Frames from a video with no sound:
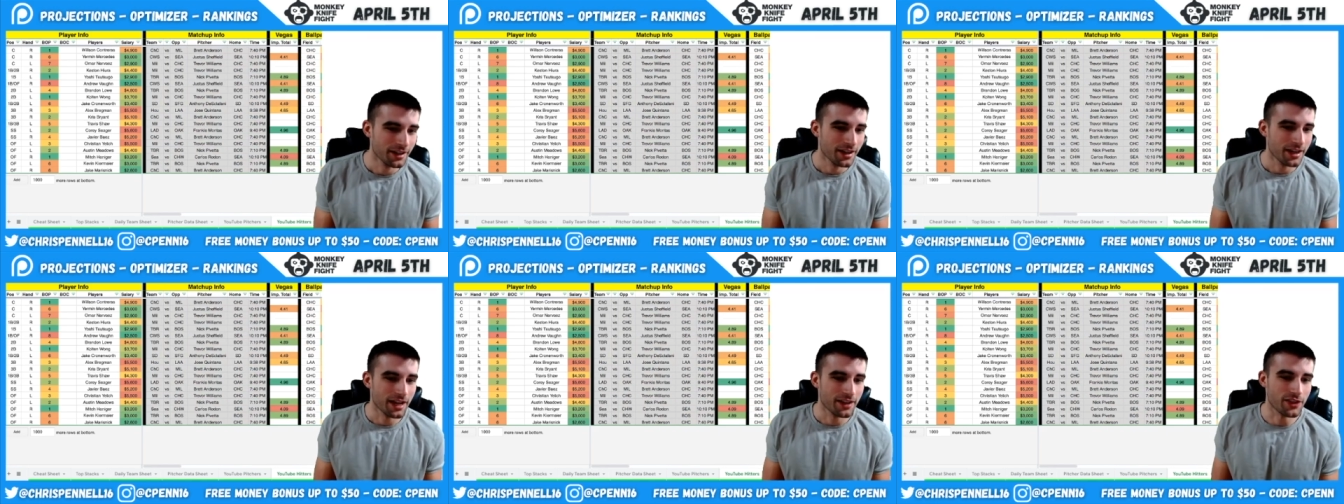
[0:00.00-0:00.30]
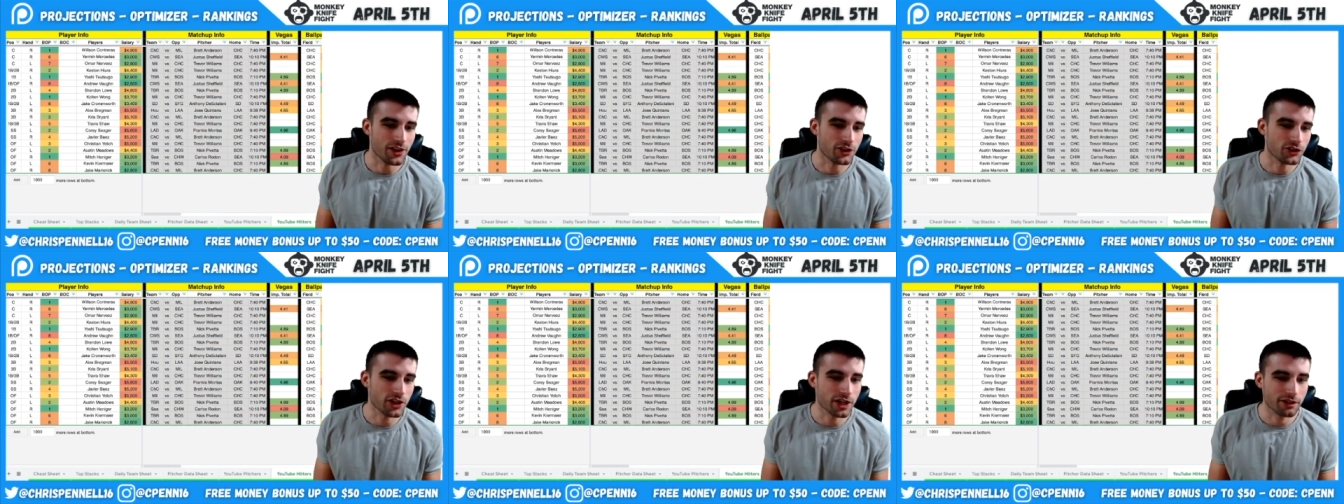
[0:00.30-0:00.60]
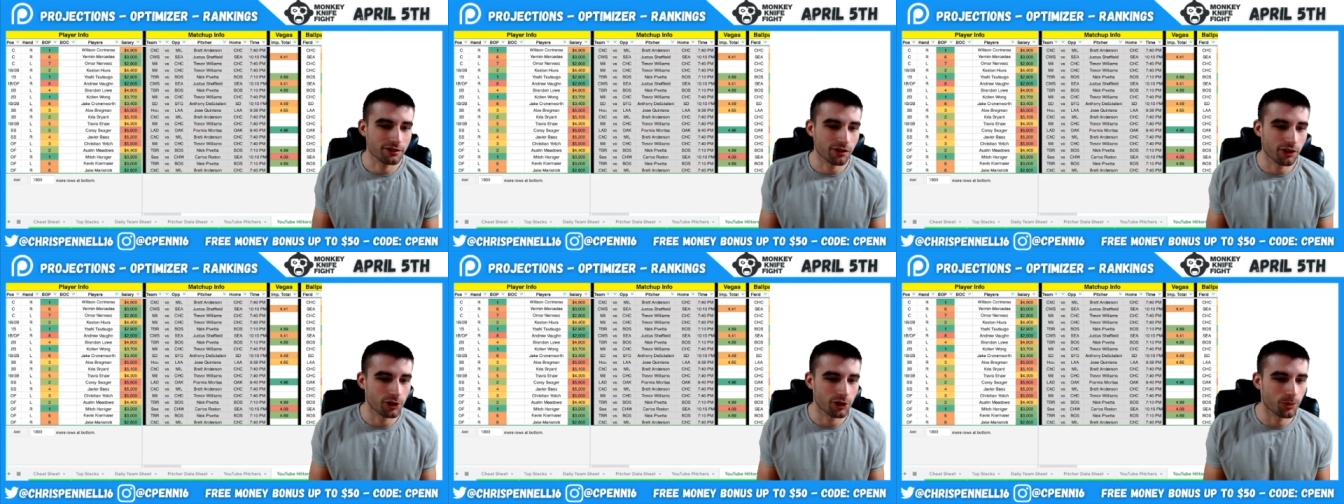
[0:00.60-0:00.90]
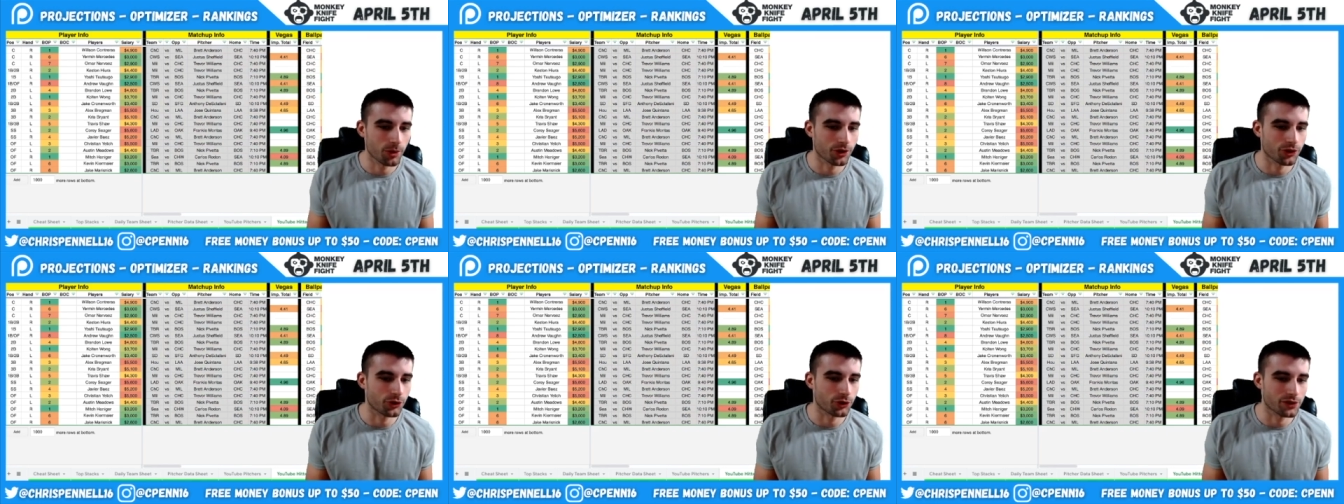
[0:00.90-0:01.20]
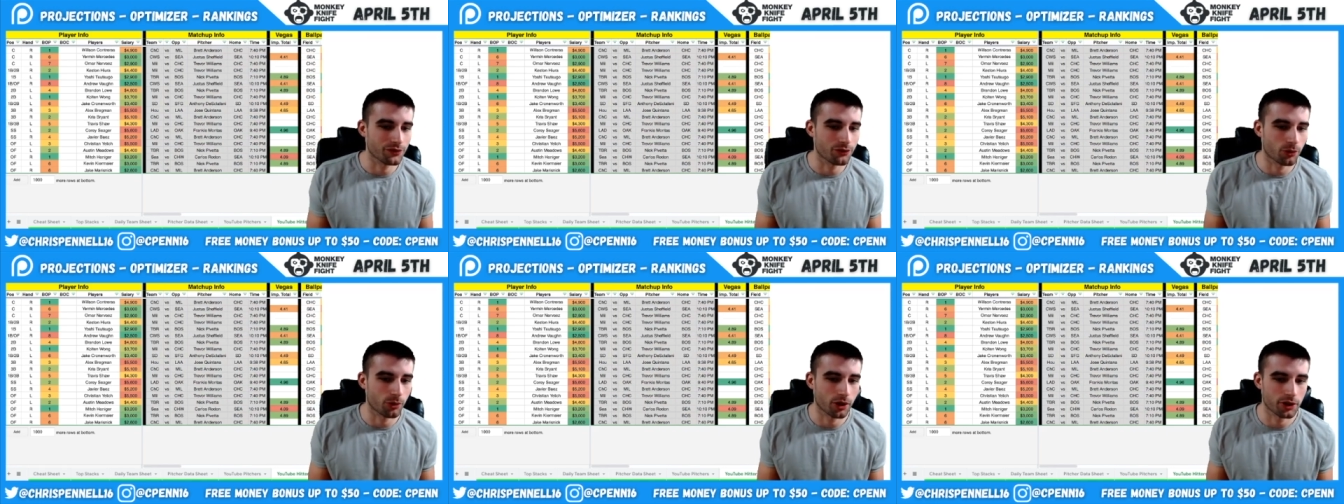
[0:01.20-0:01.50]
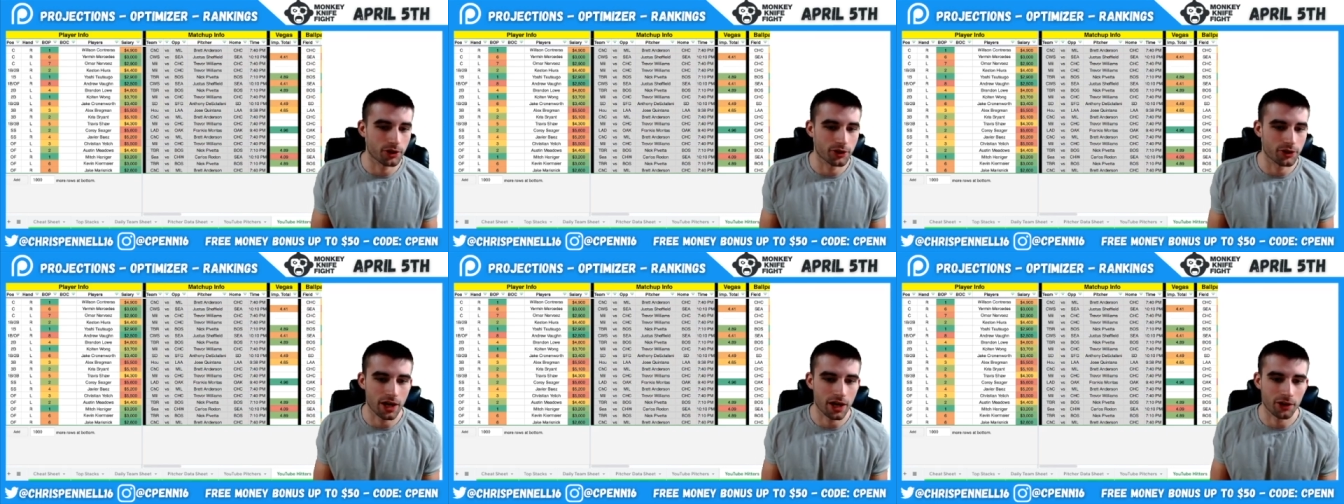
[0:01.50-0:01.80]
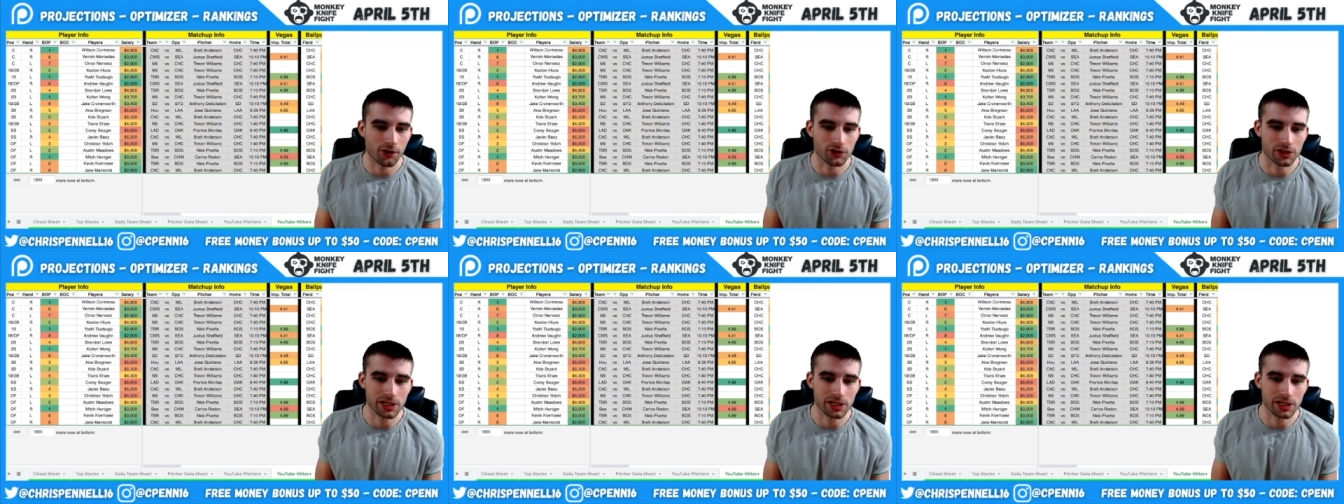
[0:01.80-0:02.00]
And then Jake Cronenworth, thirty-four hundred dollars.